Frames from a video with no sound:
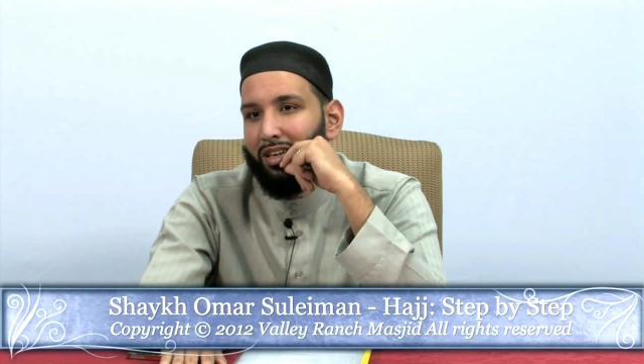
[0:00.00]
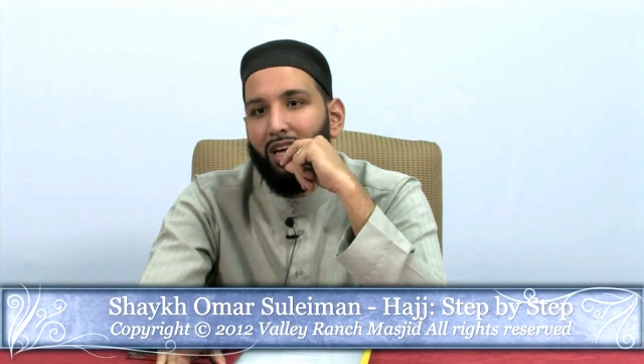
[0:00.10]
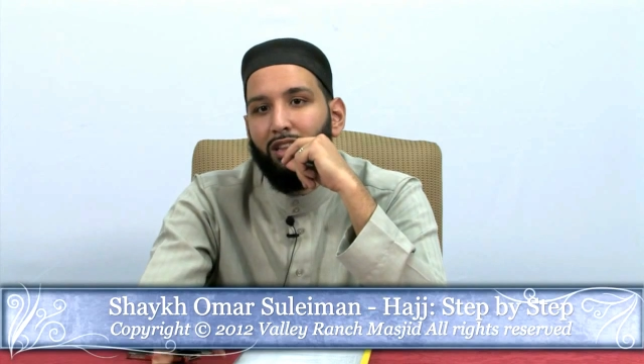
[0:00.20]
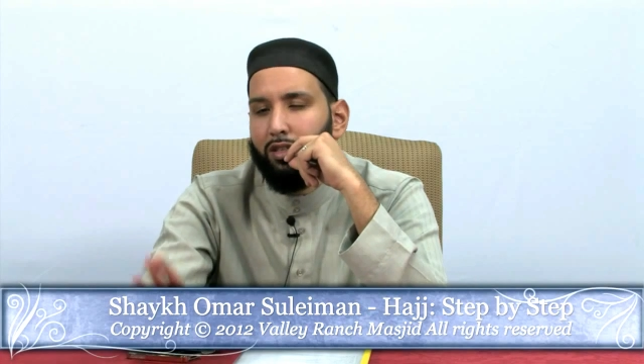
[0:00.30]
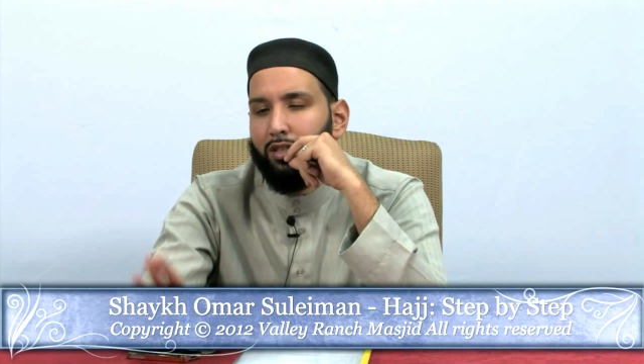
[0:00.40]

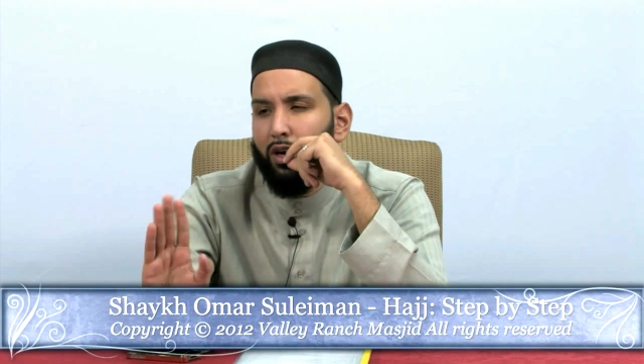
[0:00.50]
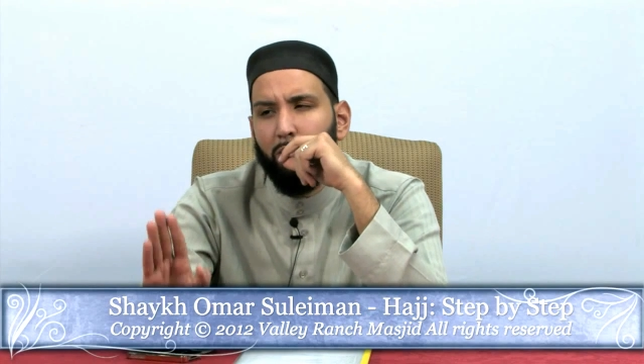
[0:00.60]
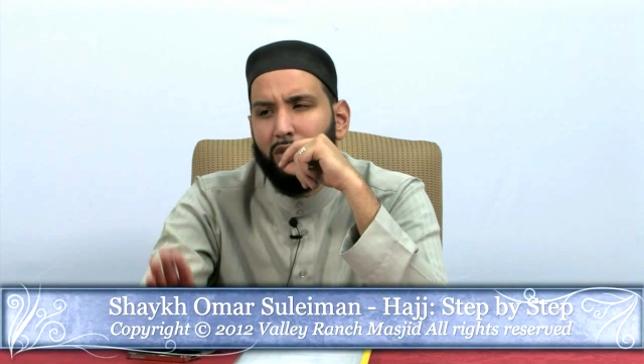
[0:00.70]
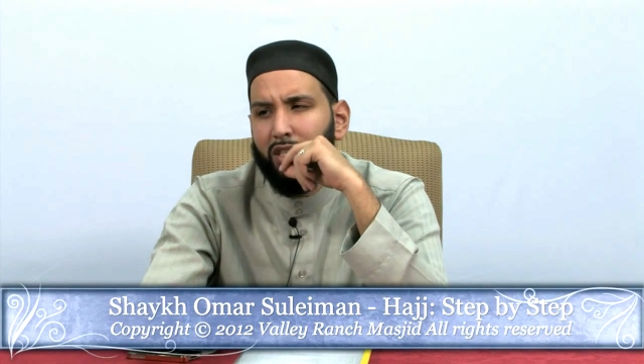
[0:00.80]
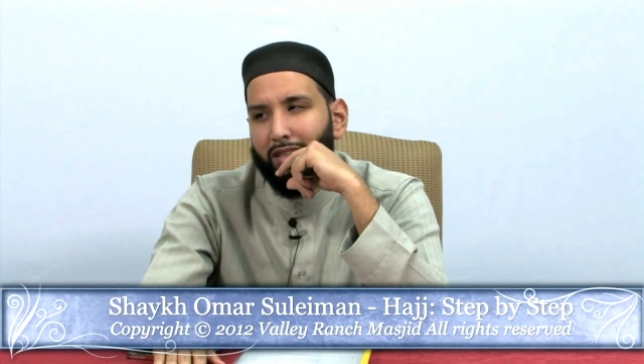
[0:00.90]
And there's
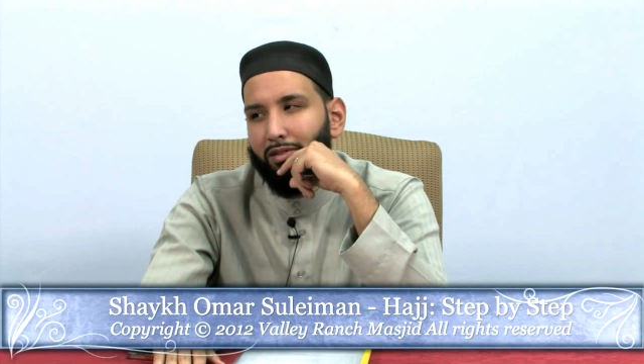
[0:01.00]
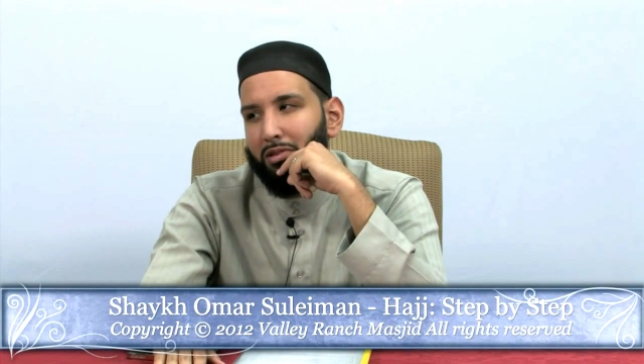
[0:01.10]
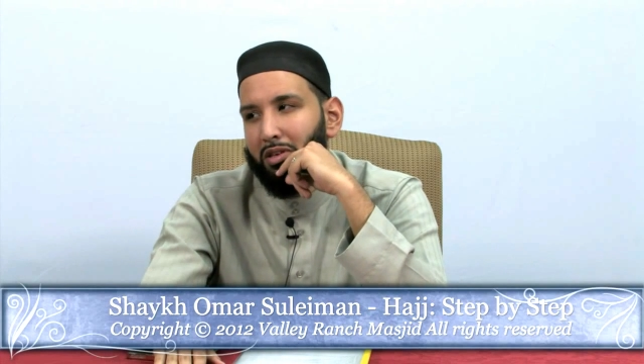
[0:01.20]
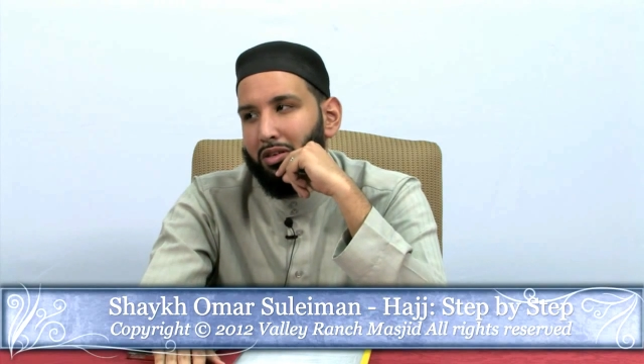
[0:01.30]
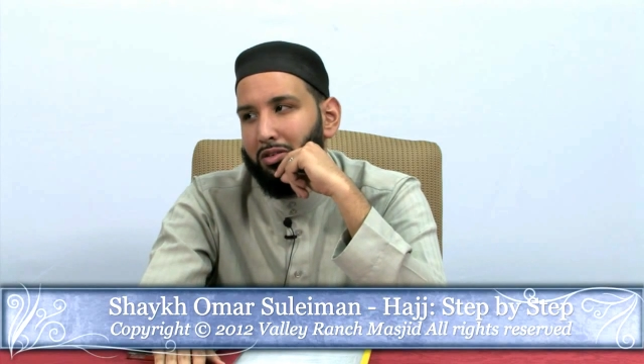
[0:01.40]
pharmacies
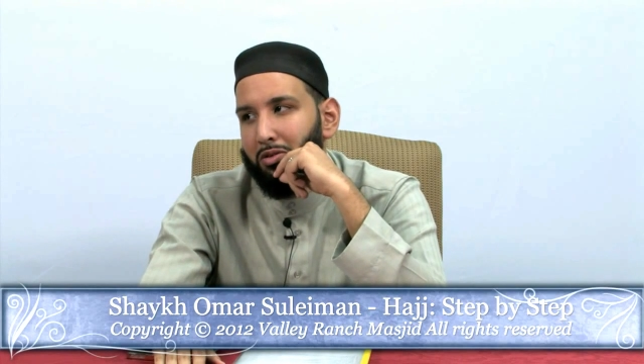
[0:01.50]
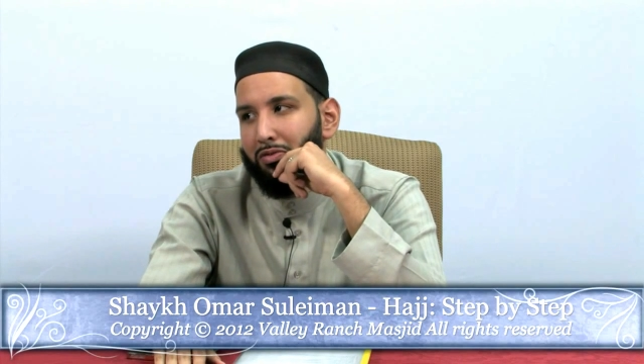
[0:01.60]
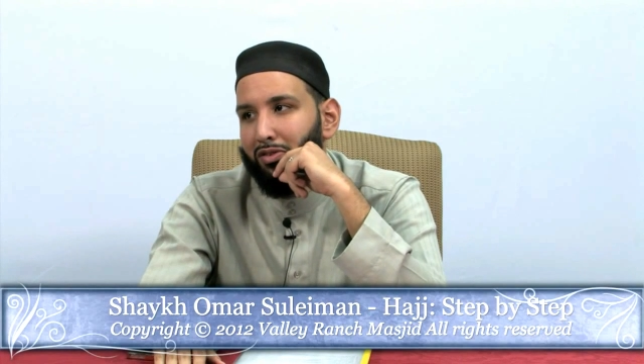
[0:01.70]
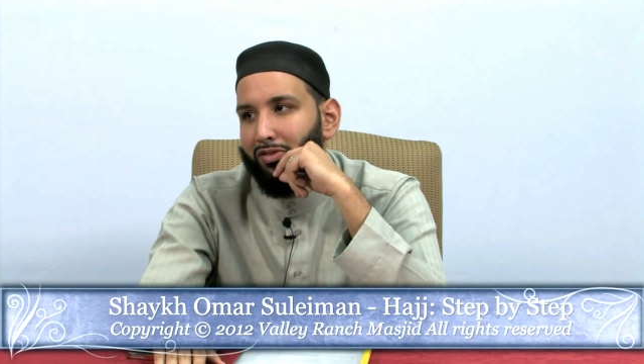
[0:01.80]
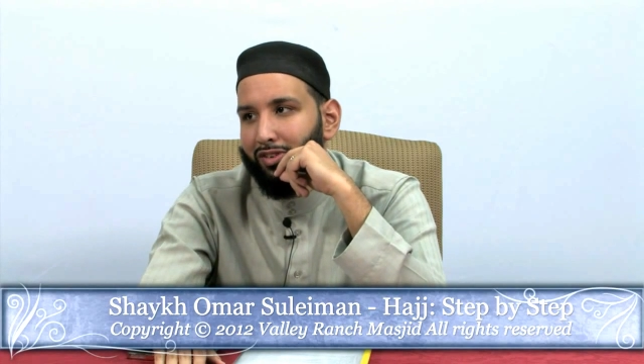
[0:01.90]
everywhere there too
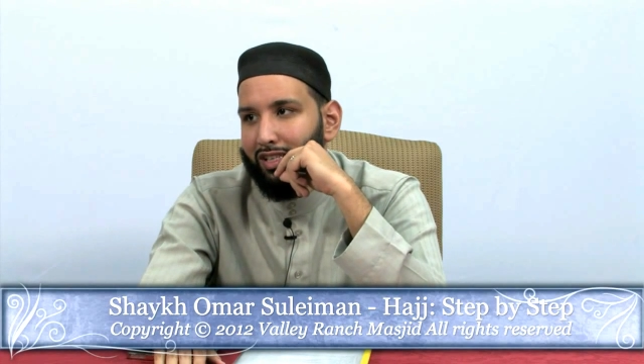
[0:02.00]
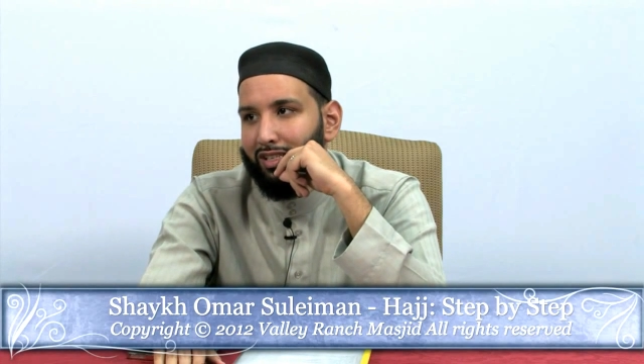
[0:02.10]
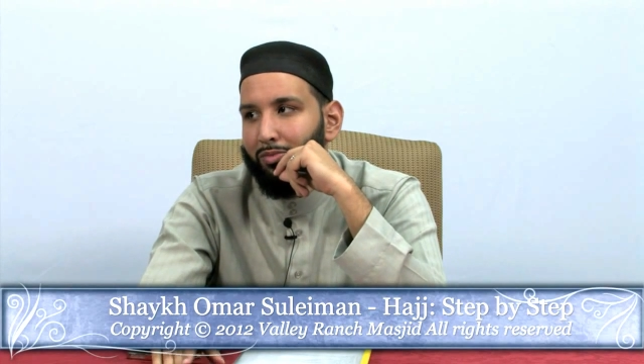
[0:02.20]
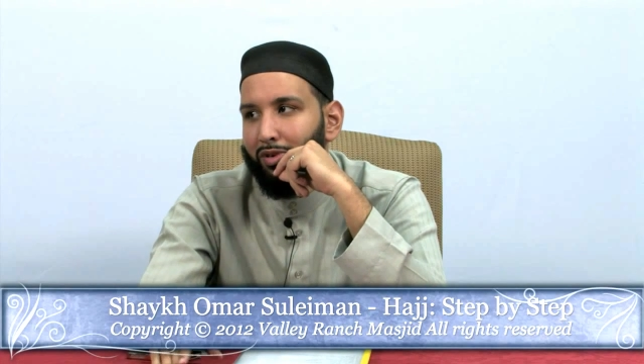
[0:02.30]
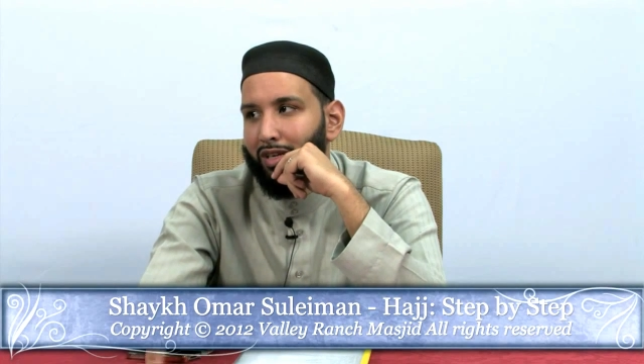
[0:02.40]
if you forget
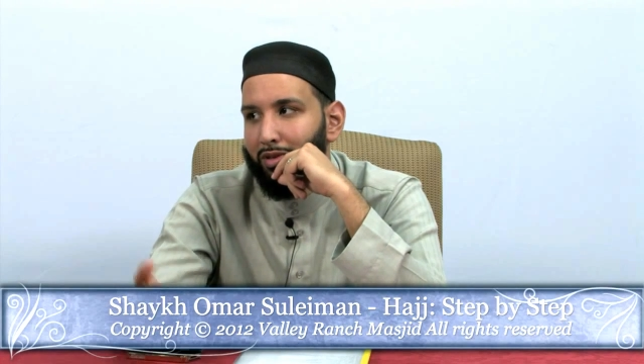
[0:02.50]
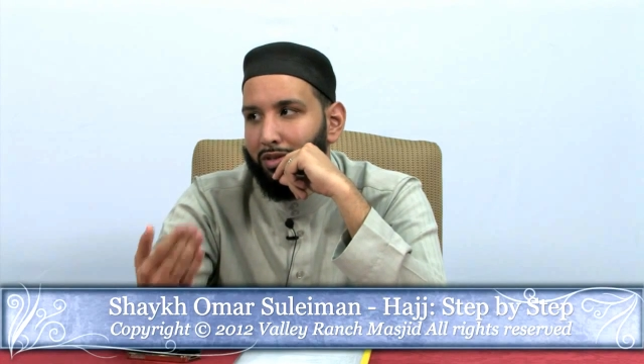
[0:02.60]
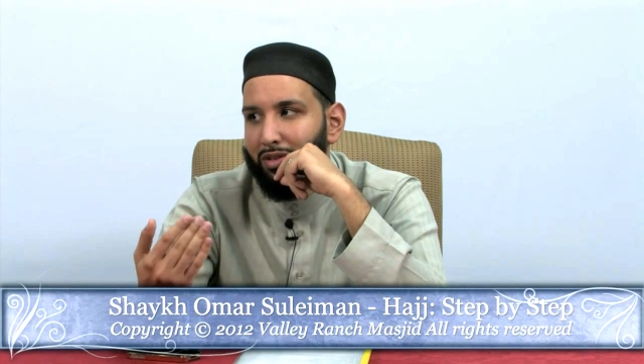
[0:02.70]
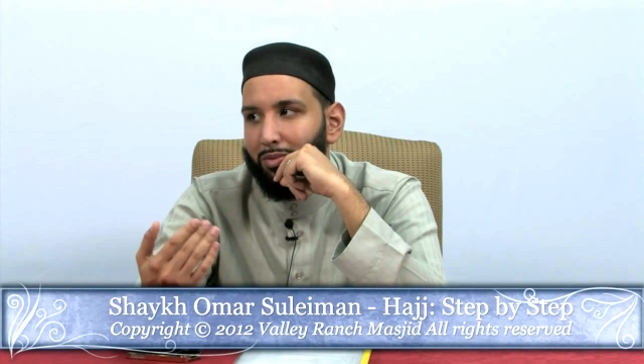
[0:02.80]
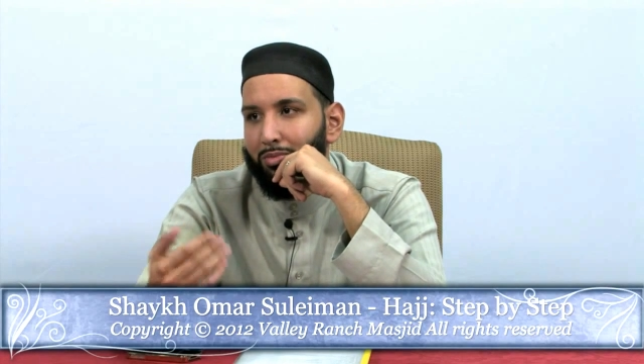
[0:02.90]
to bring it, but
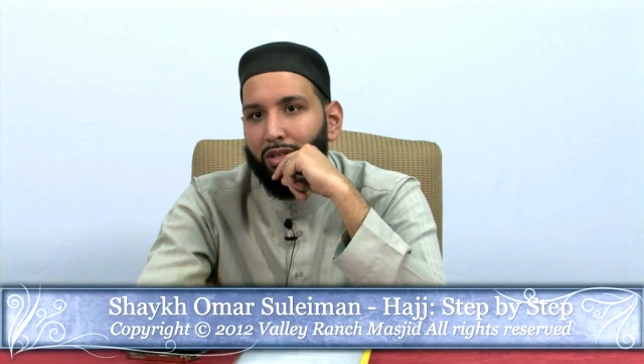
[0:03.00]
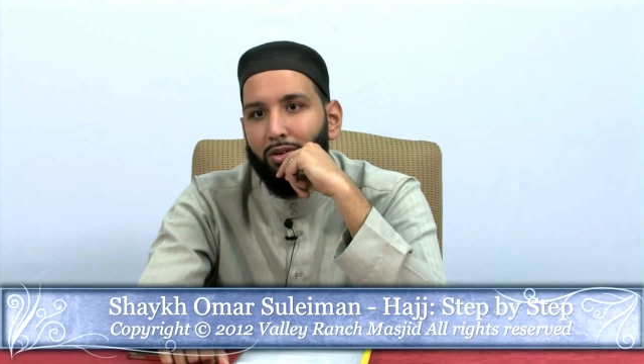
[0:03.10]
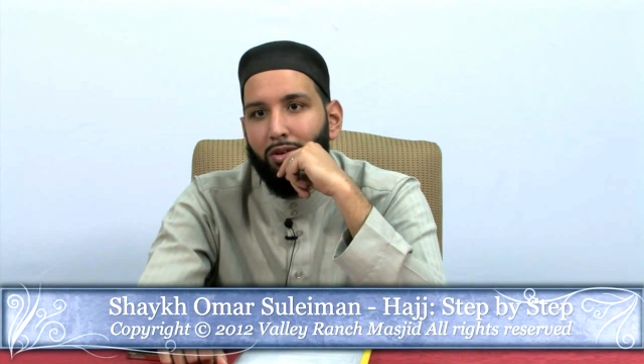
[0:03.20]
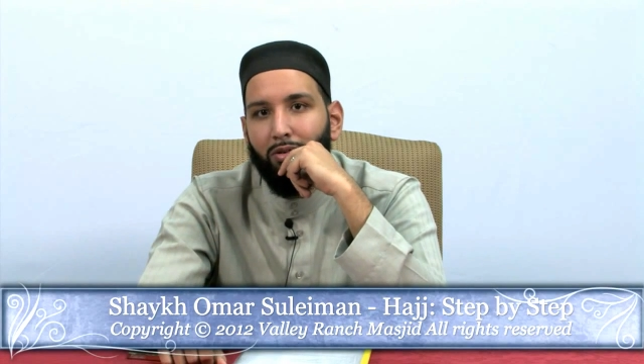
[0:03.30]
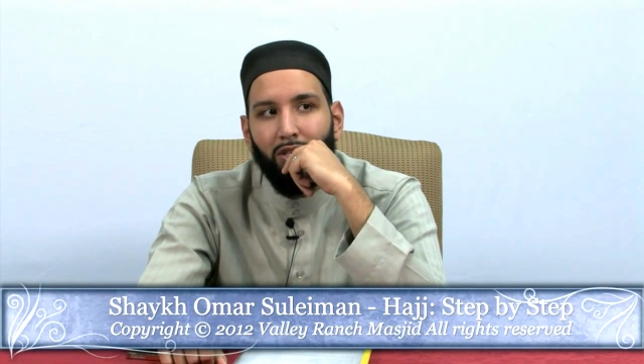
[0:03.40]
you can bring
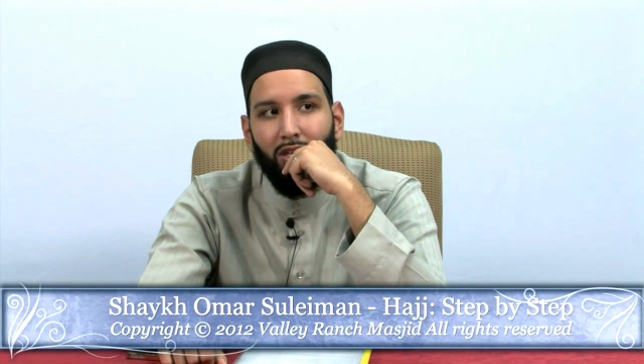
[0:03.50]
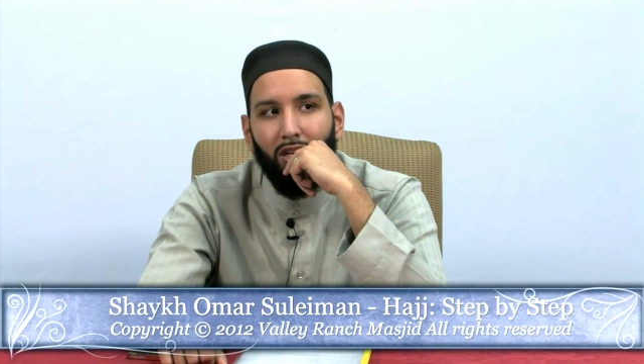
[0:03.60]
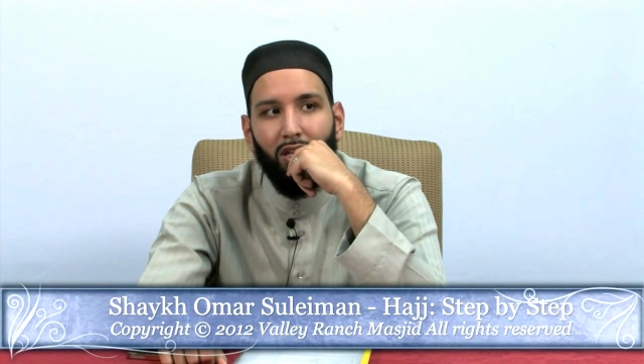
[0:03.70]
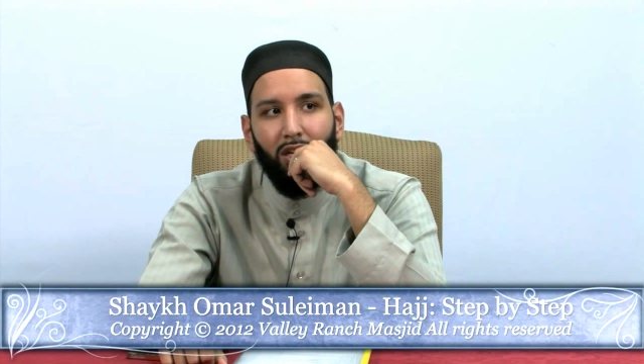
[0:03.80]
your own inshallah.